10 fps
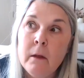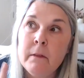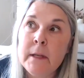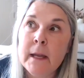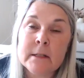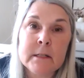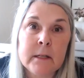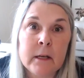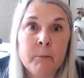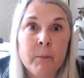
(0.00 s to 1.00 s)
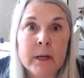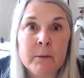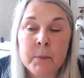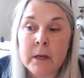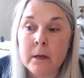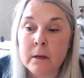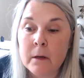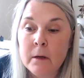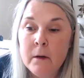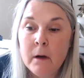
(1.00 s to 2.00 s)
The next thing might be,
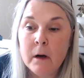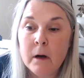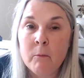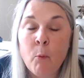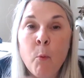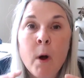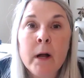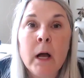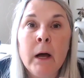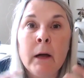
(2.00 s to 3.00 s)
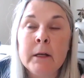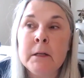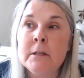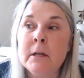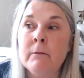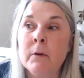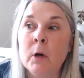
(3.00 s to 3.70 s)
what kind of